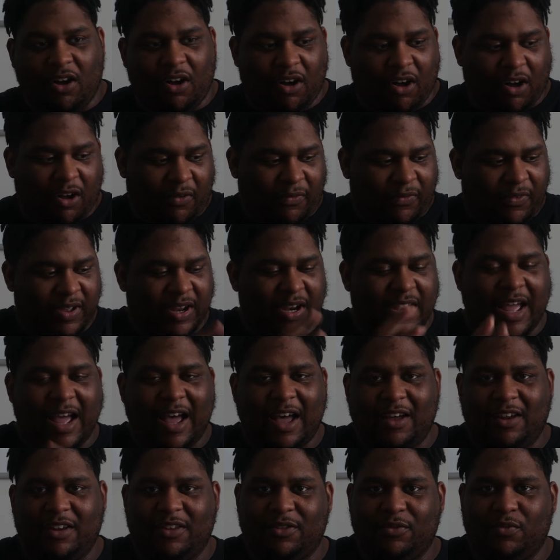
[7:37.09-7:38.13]
off and
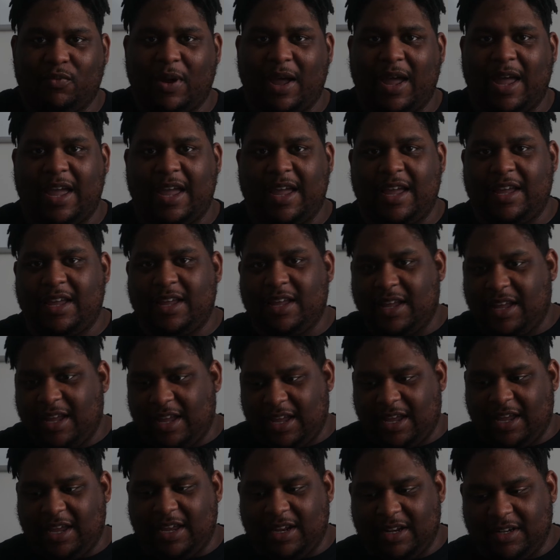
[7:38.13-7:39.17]
out of the way
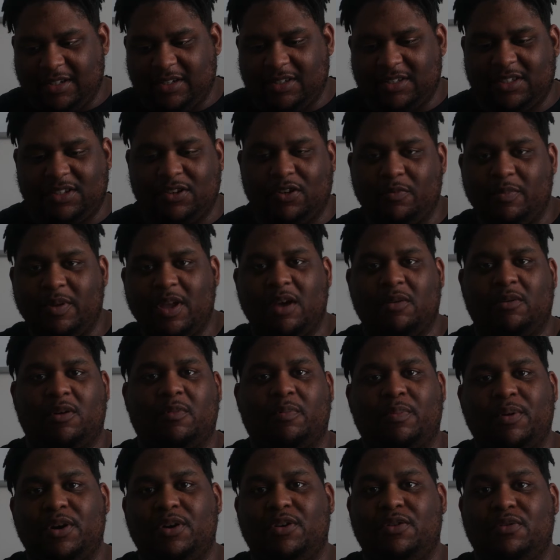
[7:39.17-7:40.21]
and still be able to
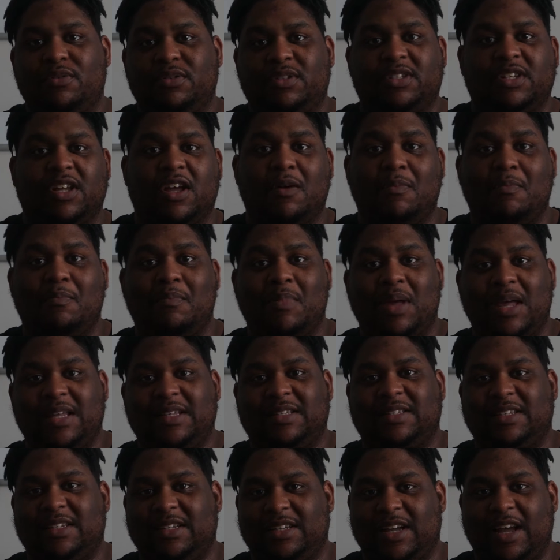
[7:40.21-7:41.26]
produce
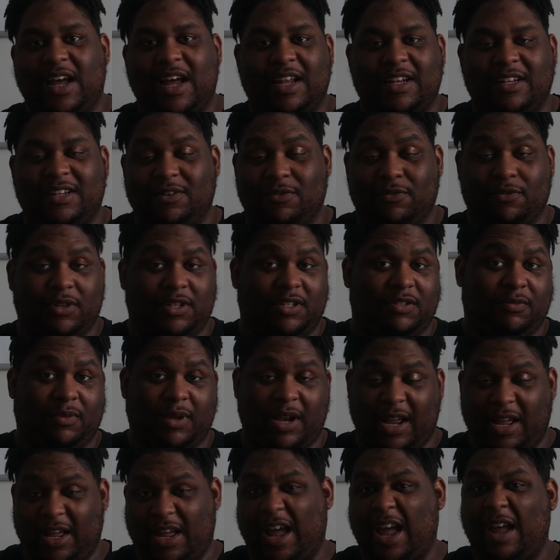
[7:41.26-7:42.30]
amazing content, or at least
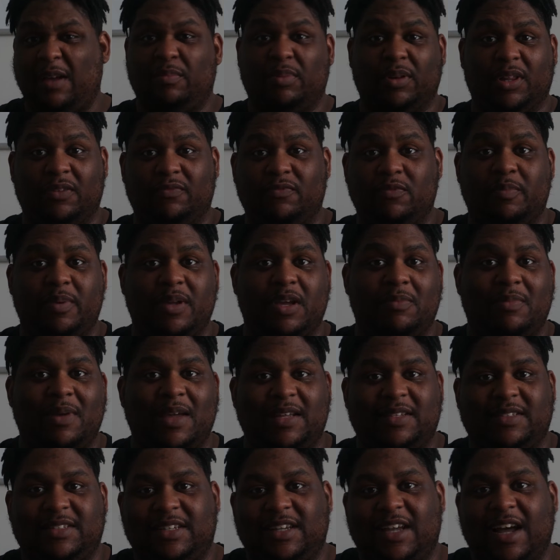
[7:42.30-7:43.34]
what I believe would be
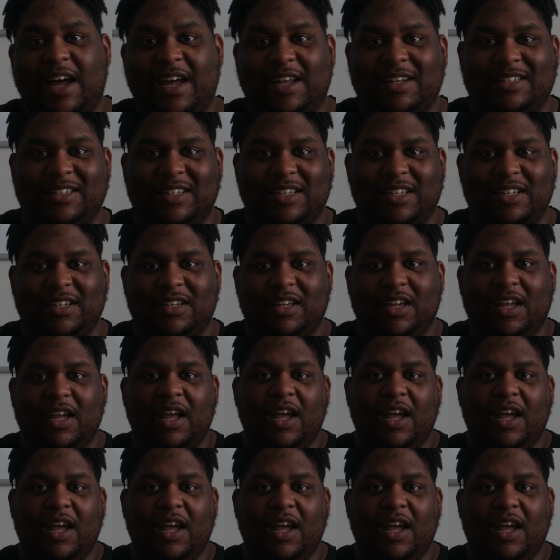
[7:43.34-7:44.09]
amazing content,